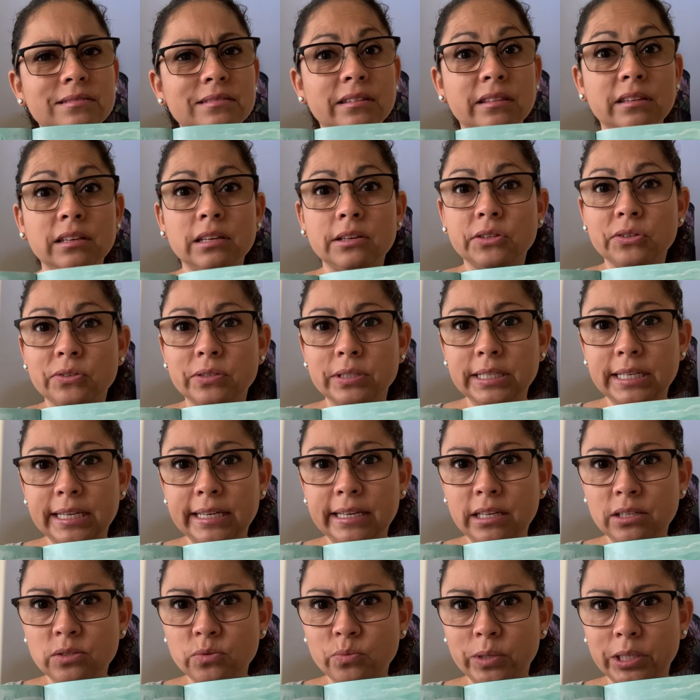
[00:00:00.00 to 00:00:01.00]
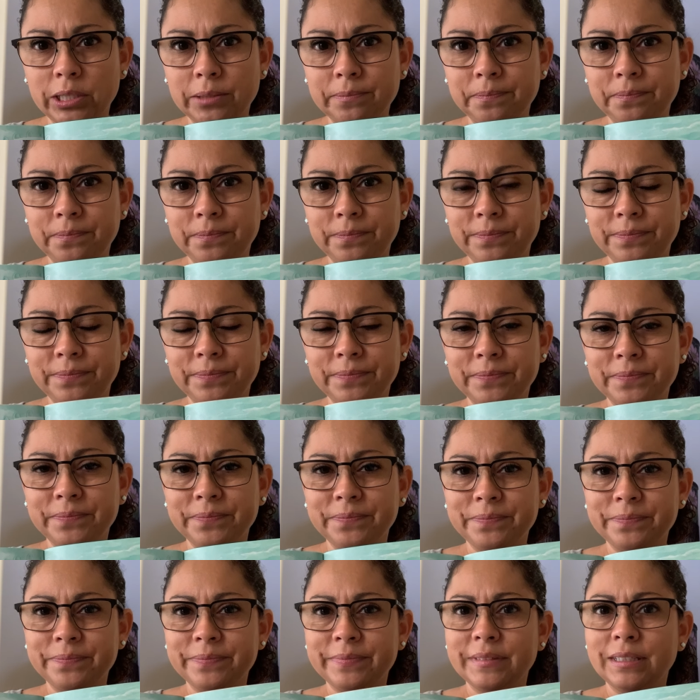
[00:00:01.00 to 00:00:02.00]
The other day, guess what?
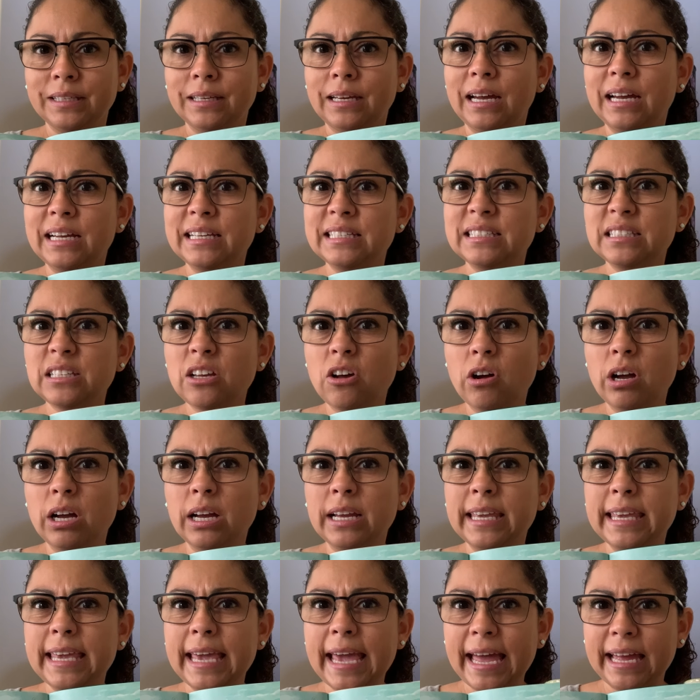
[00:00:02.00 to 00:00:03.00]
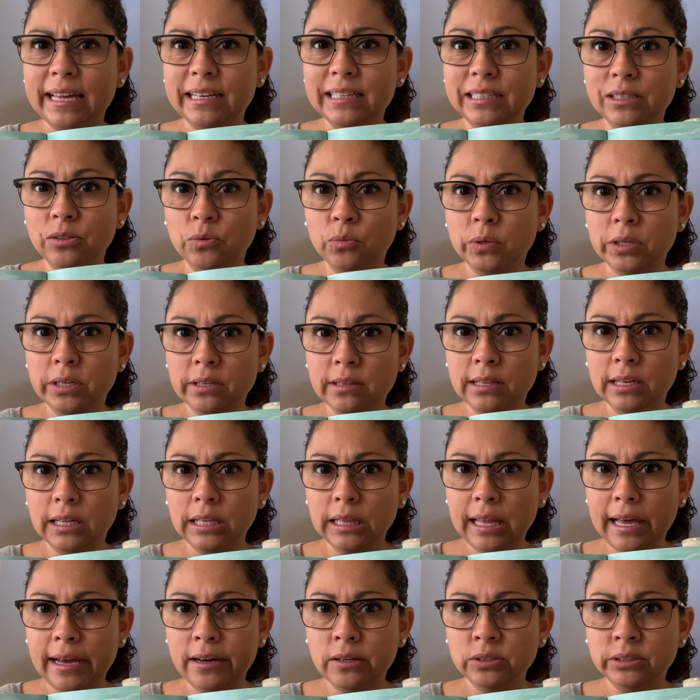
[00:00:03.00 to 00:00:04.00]
I saw a cat in one of the
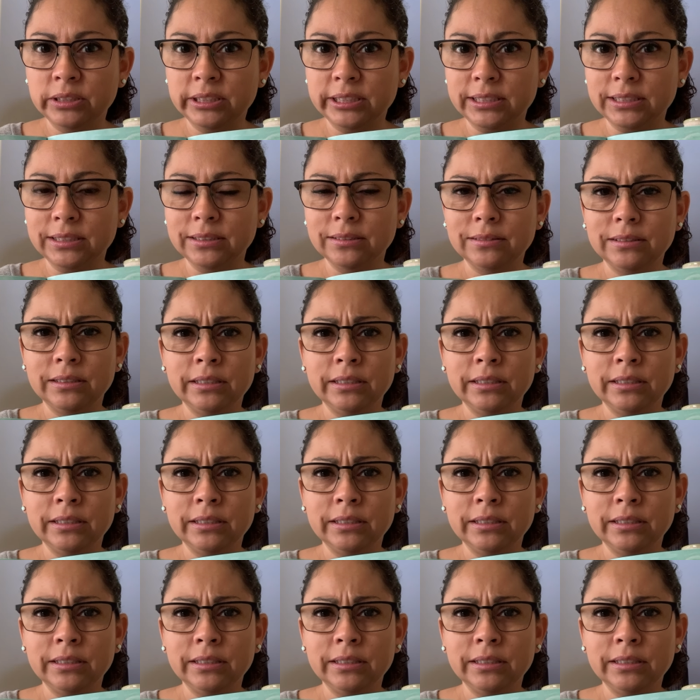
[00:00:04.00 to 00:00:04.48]
clouds.